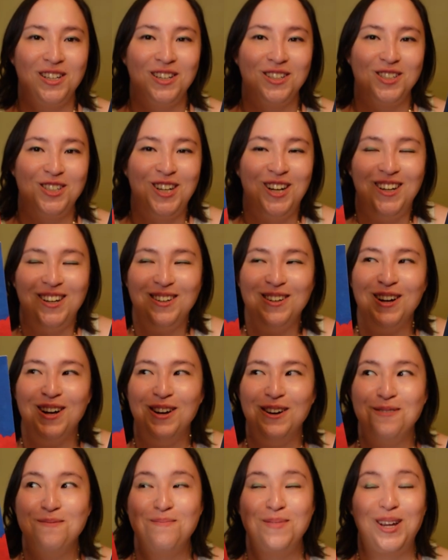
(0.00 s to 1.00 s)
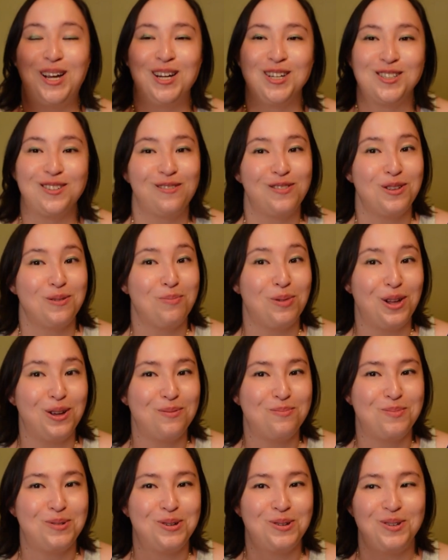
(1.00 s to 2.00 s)
attention because of the
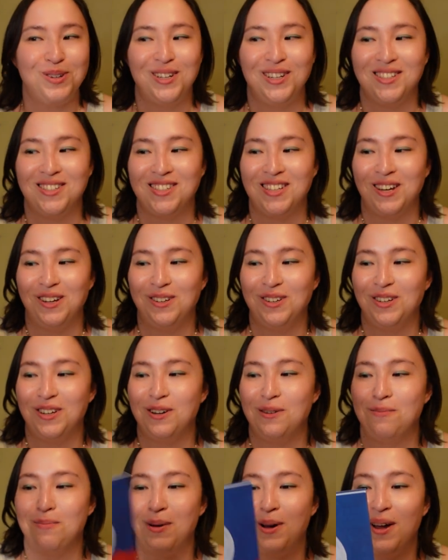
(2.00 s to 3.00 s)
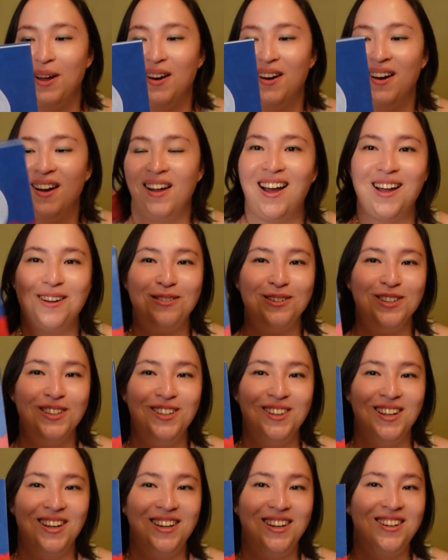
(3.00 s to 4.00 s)
blood moon in Zelda, but I
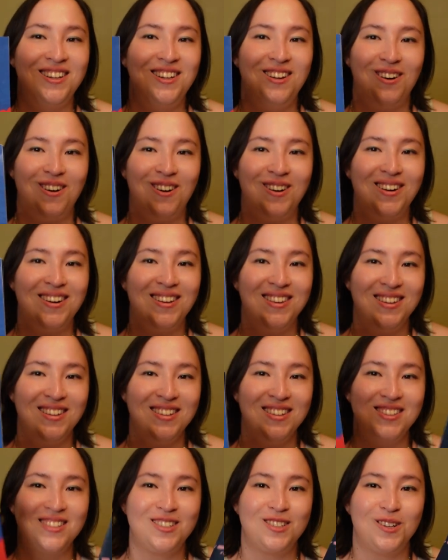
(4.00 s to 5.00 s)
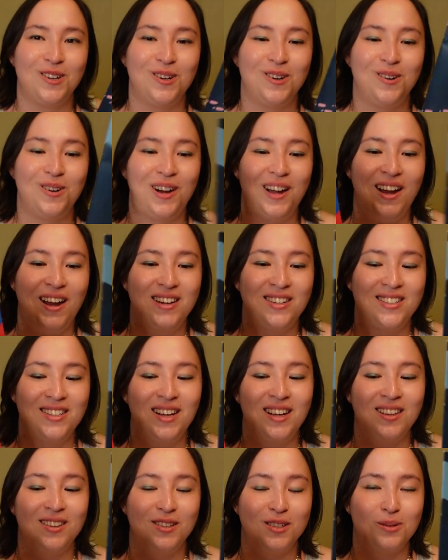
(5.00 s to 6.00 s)
really liked the art in this, so I had to
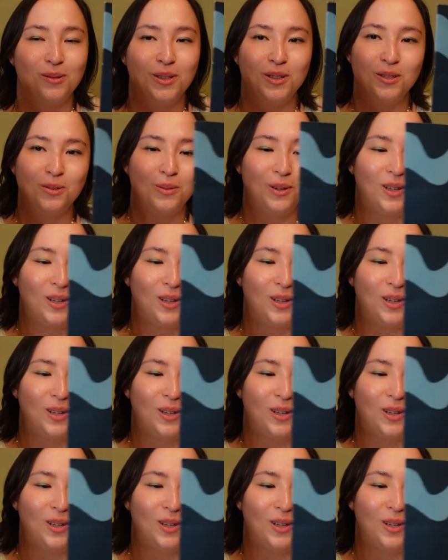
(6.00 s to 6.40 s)
get this one as